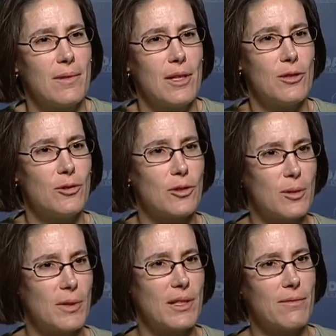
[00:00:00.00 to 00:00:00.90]

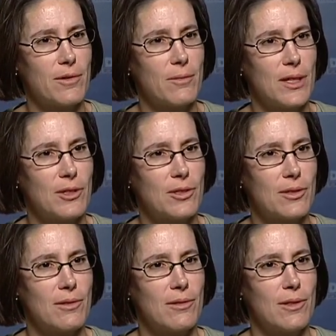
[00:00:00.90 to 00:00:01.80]
absorbing
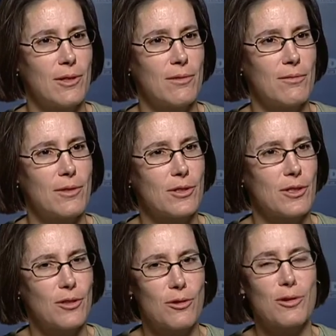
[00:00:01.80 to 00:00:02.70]
information
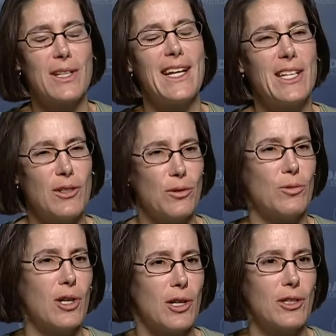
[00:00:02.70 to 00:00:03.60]
versus creating new
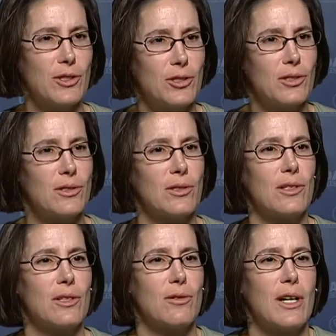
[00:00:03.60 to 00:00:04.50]
knowledge
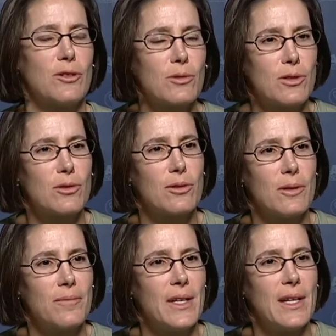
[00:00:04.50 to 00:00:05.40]
in graduate school.